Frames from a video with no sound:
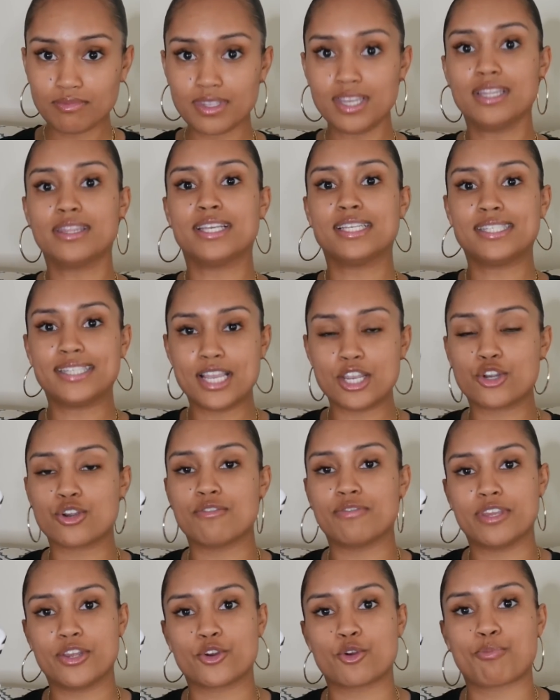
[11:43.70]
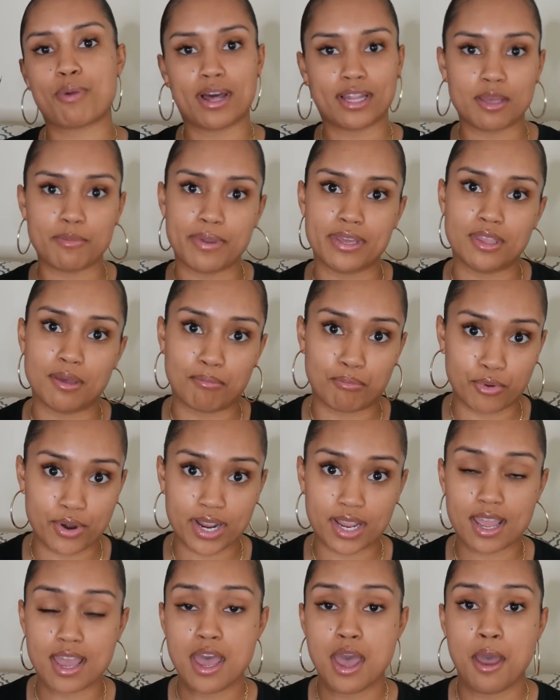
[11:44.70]
the sneaker of the year will probably be the
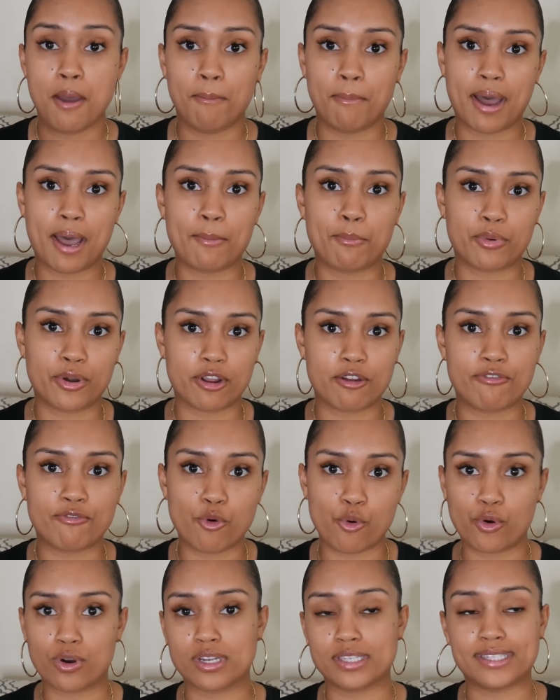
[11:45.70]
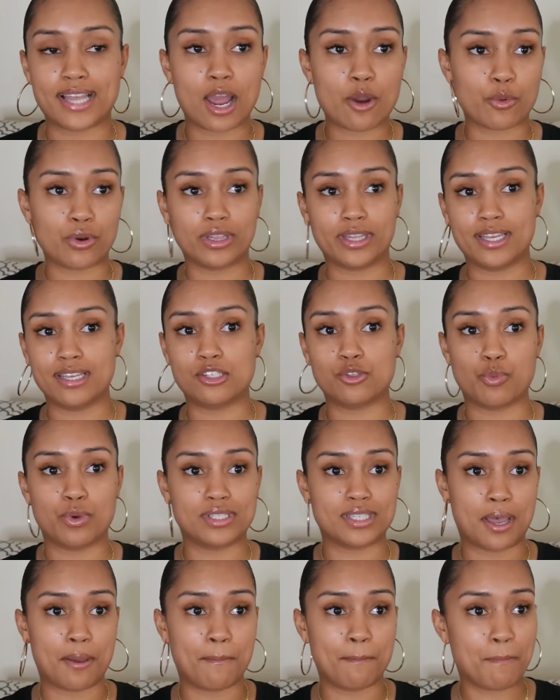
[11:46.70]
Brick by Brick 4s. That release
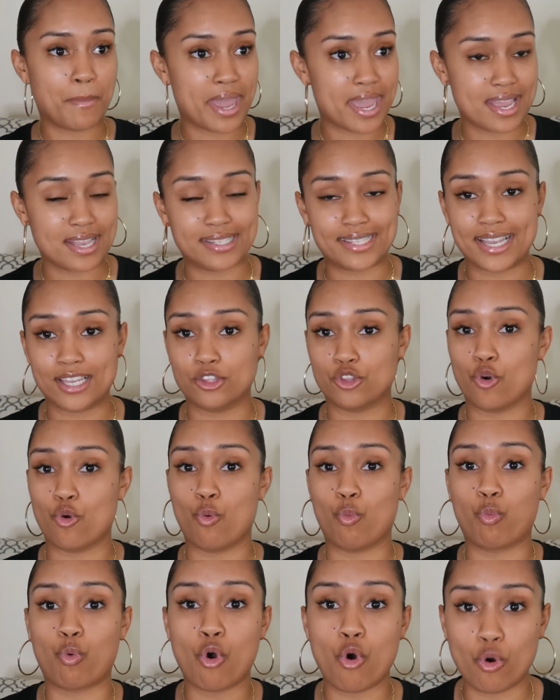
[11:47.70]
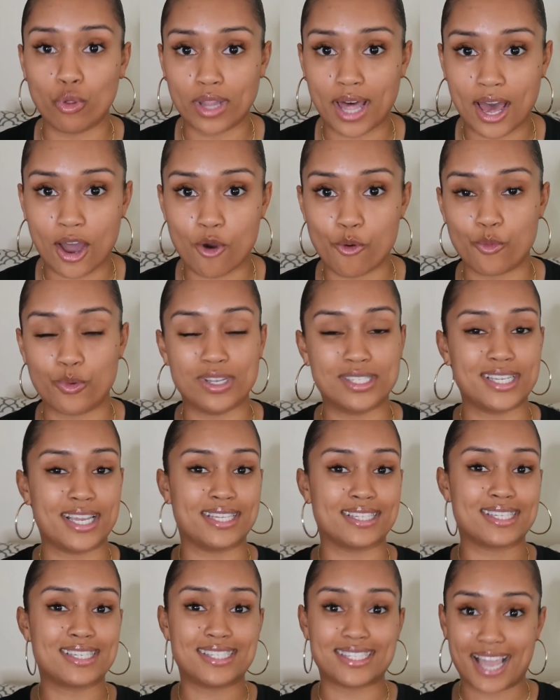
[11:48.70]
was amazing. The rollout was
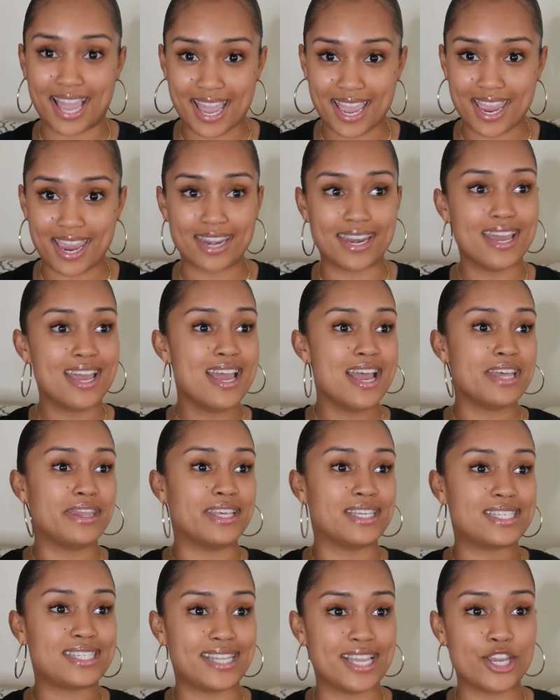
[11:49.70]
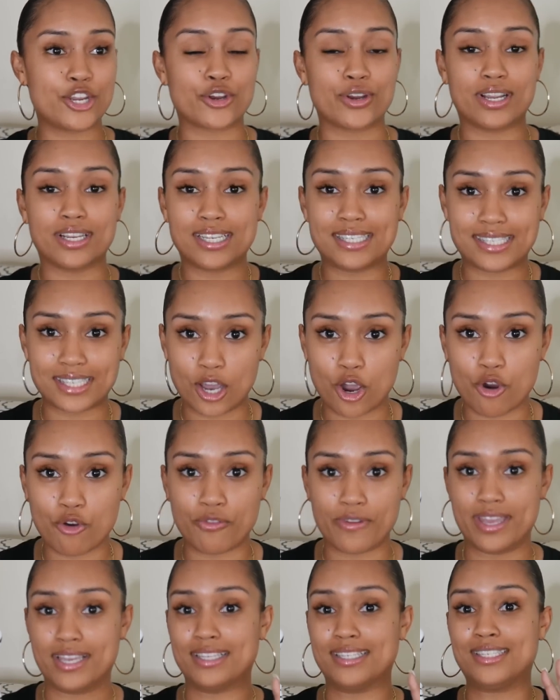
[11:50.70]
insane. The sneaker
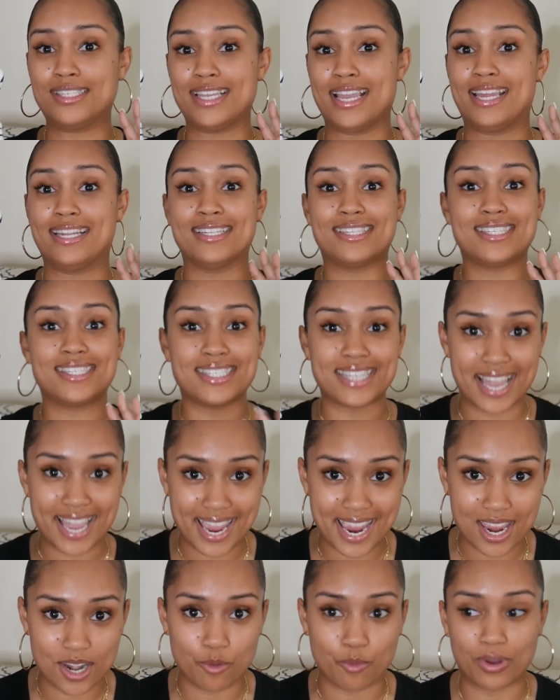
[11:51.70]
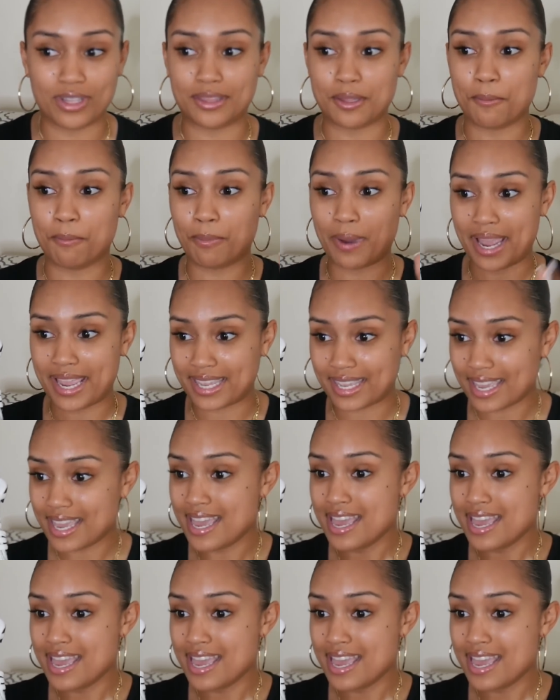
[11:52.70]
itself is insane with the bike